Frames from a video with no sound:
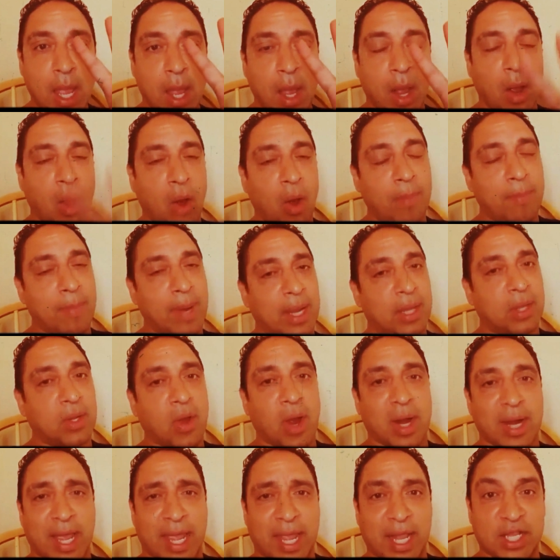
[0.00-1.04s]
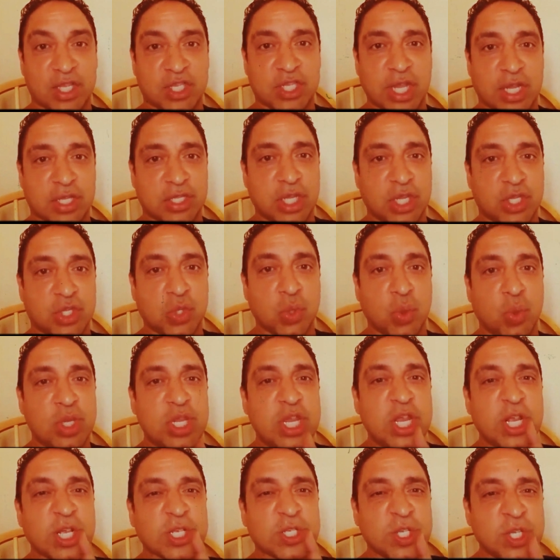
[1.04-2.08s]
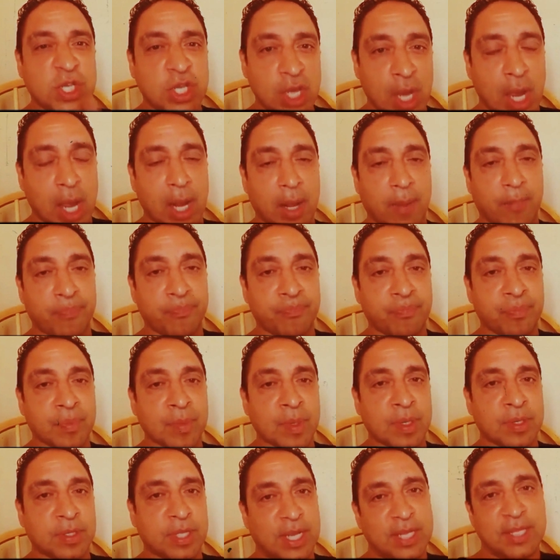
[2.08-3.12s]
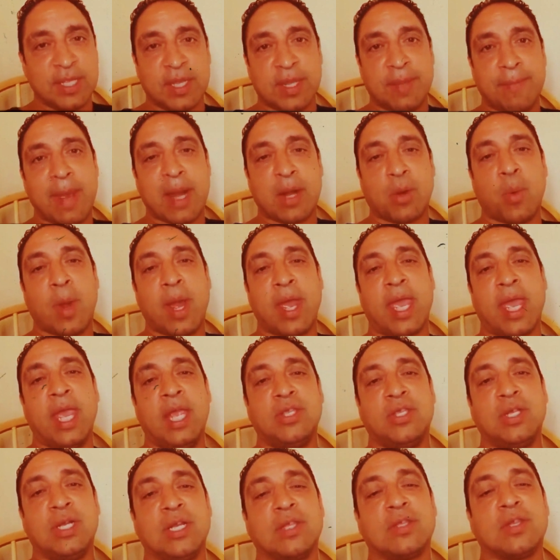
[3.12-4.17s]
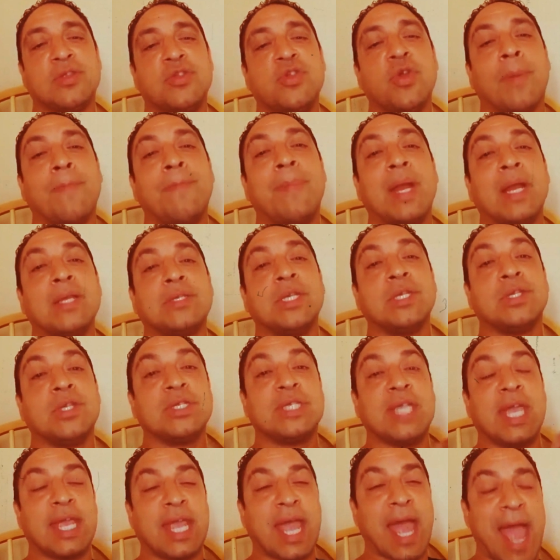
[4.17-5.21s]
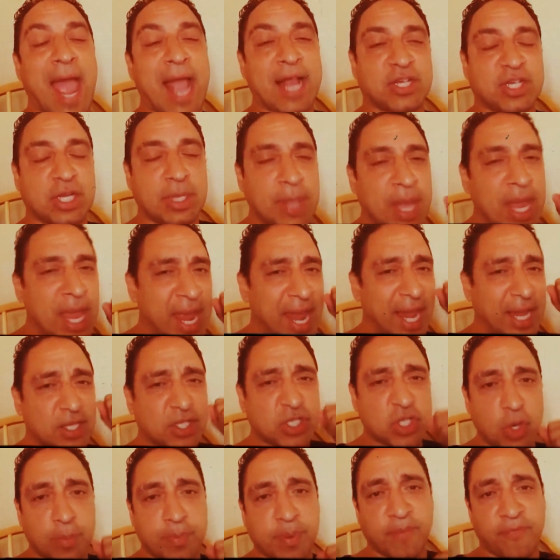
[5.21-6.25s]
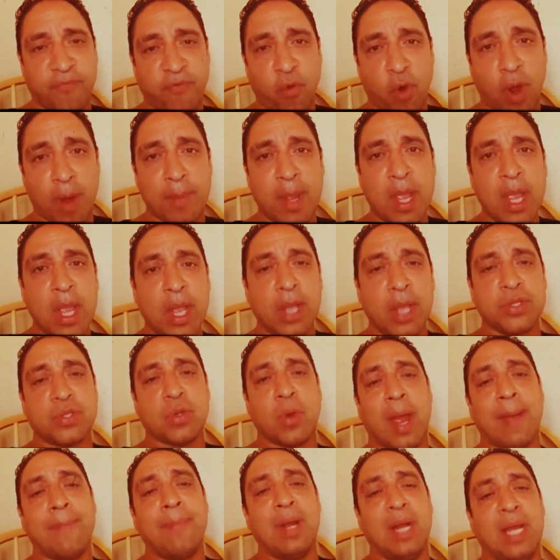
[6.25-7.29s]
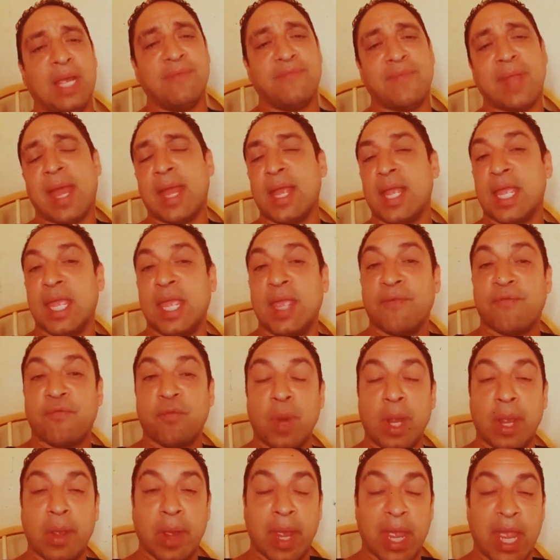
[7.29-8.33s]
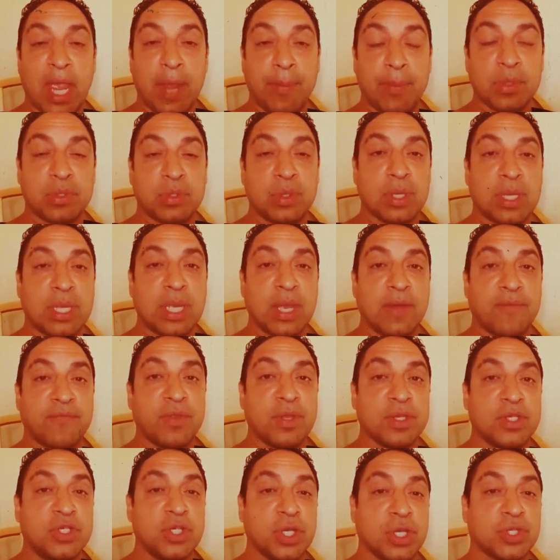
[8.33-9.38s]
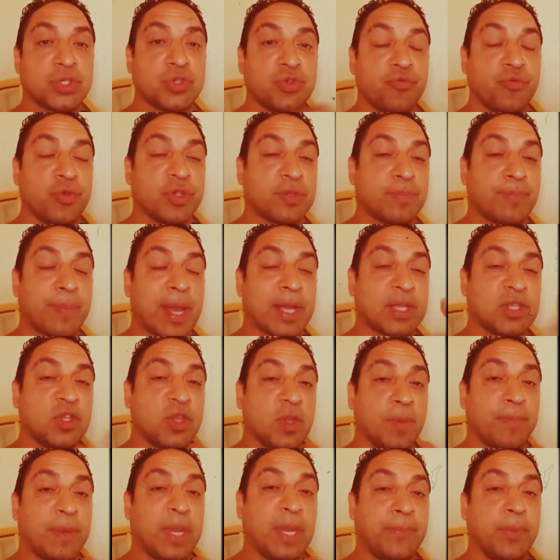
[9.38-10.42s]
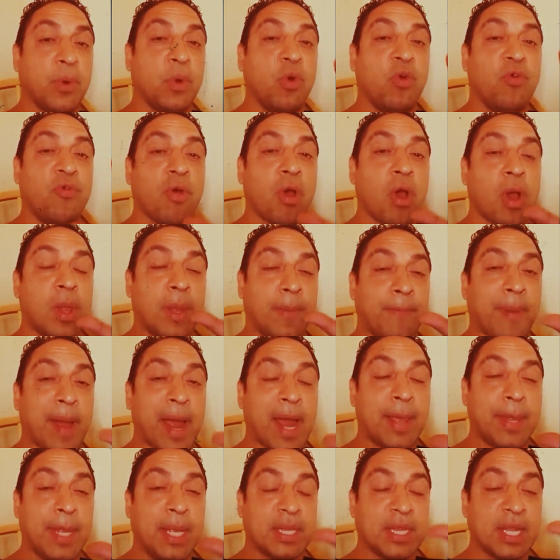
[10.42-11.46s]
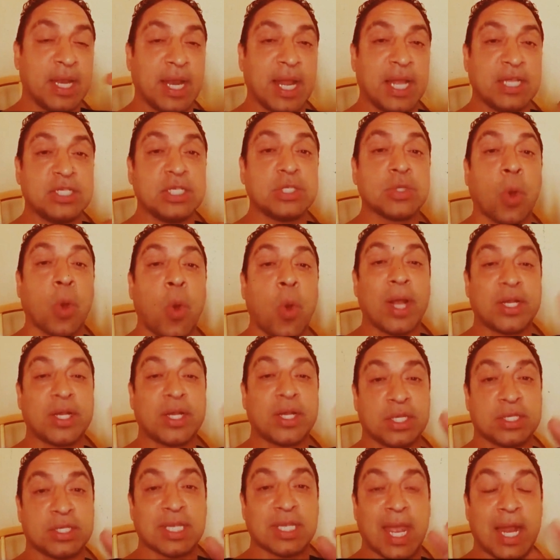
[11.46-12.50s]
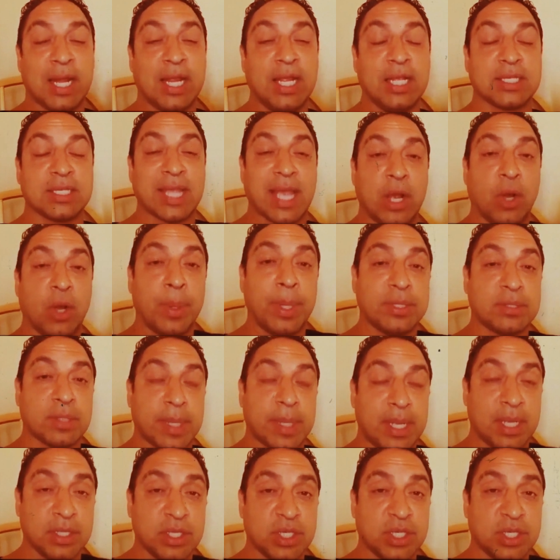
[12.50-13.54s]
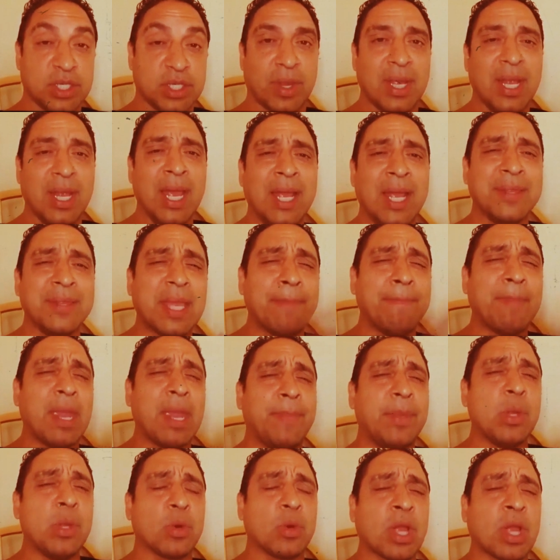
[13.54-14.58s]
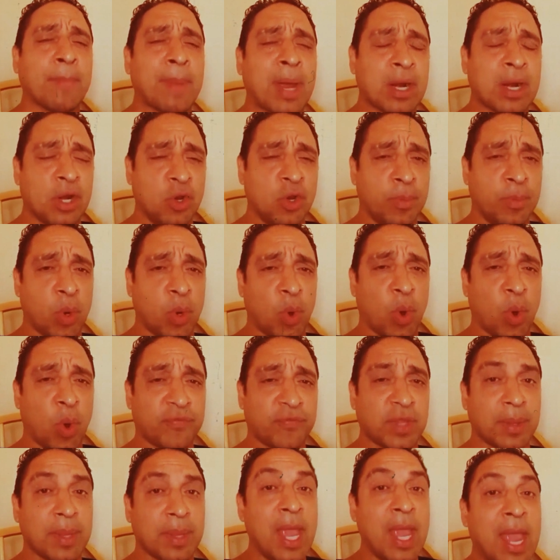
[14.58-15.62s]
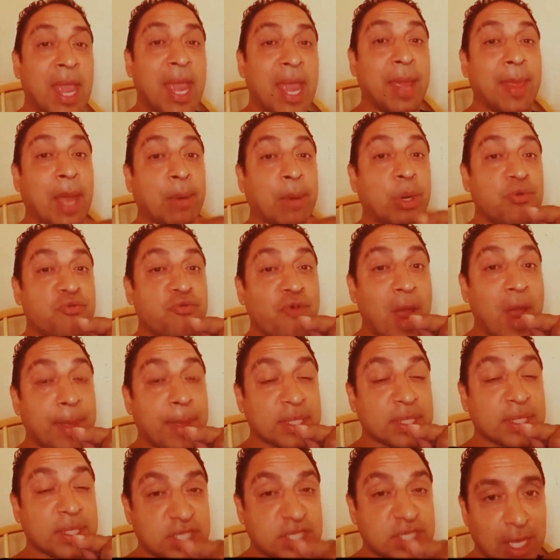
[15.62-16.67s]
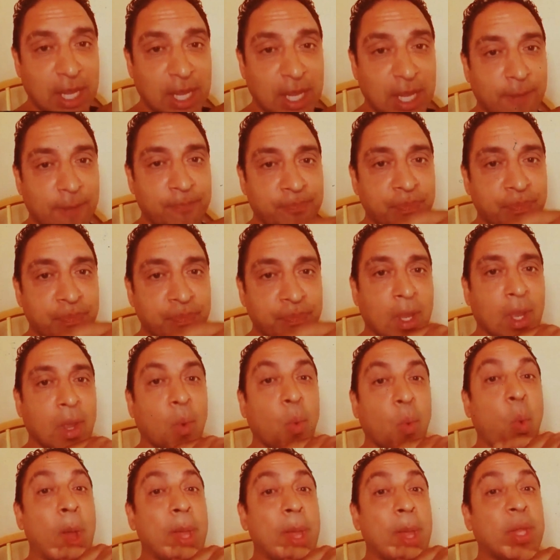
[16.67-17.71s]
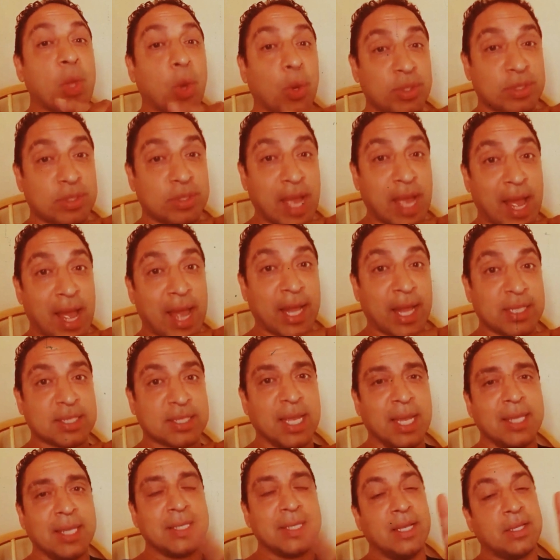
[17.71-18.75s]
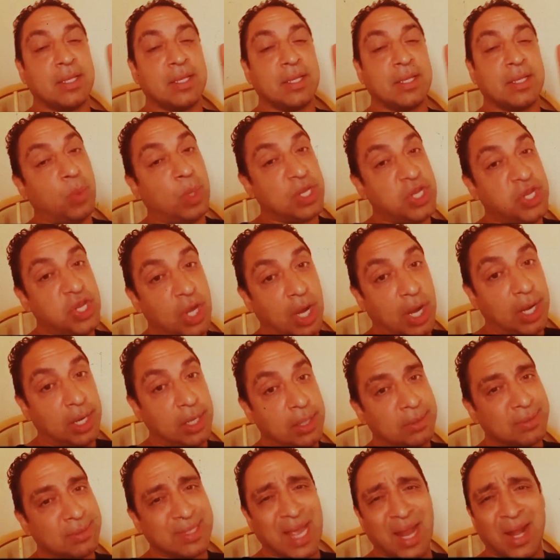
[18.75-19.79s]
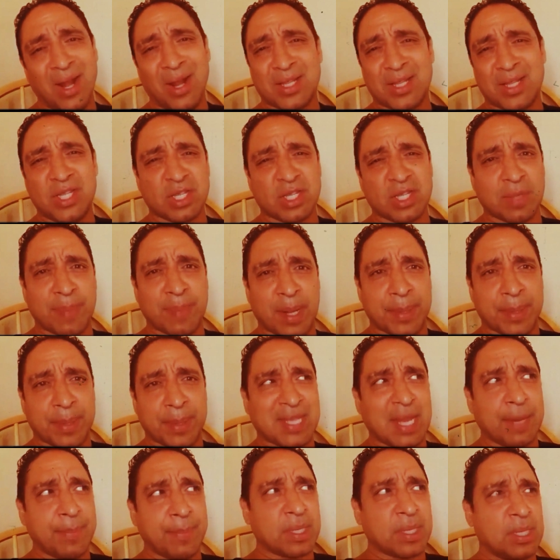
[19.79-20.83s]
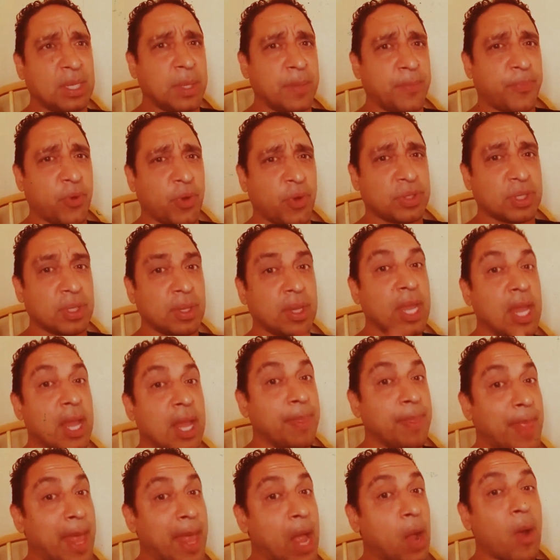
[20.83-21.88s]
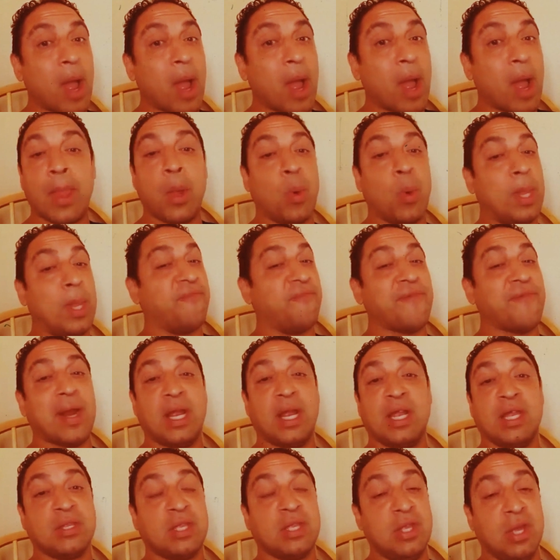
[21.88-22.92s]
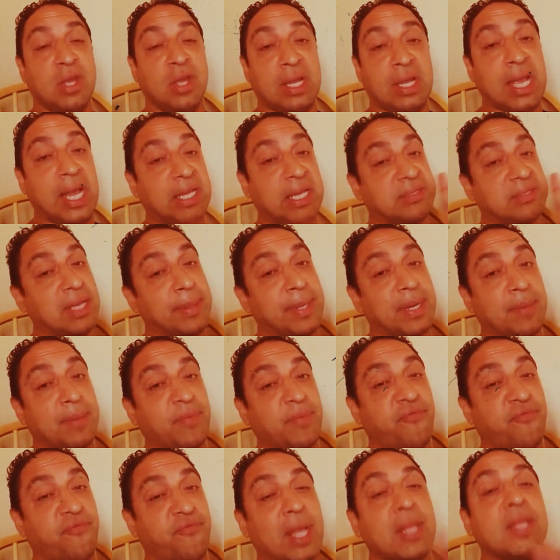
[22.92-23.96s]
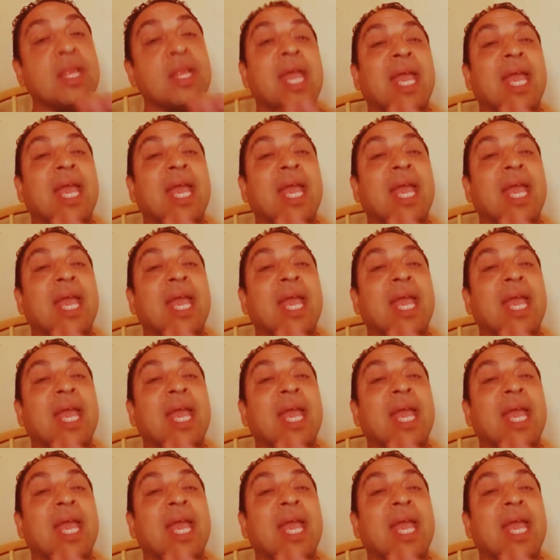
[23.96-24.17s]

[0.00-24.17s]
Oh my God, at age 62 years young. See, it doesn't matter what age it is, it's your ability to take action and still perform. So I believe that if we're able to give the just due respect to the people who are the pioneers and legends, or I should say at least elders of the industry, then maybe they'll come out a little more often. And I would rather see one of those guys than someone young that looks just about the same as the other person. Now, I don't want to fight against the young guys. Not that I'm afraid.